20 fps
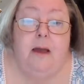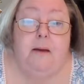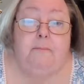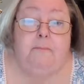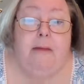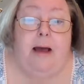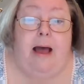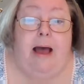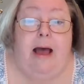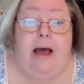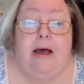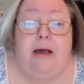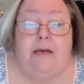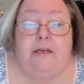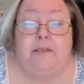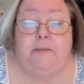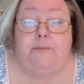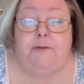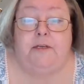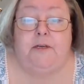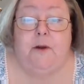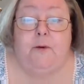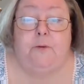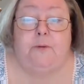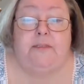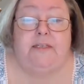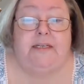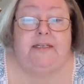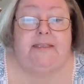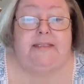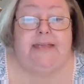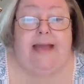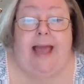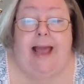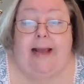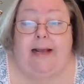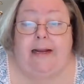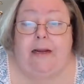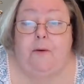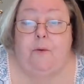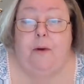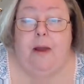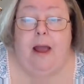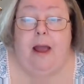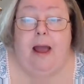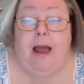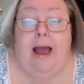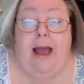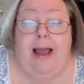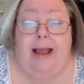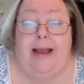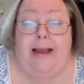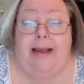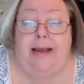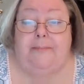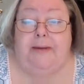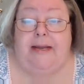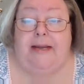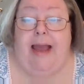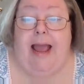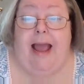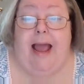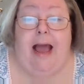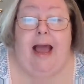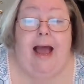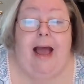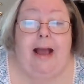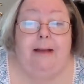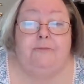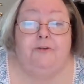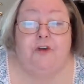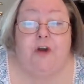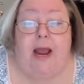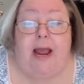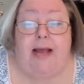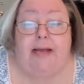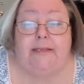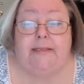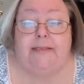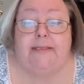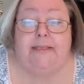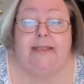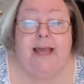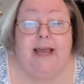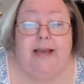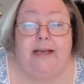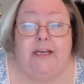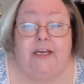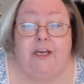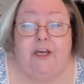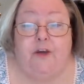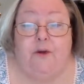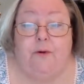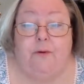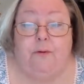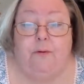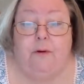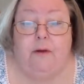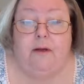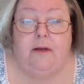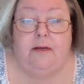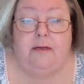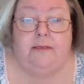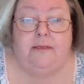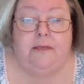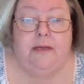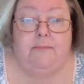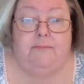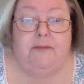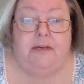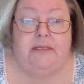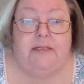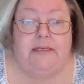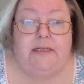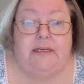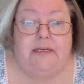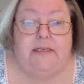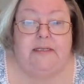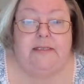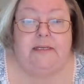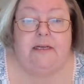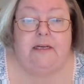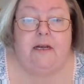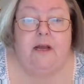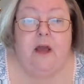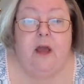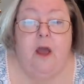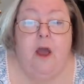My husband knows exactly where I am and how I'm dressed, thank you, said Miss Tennyson.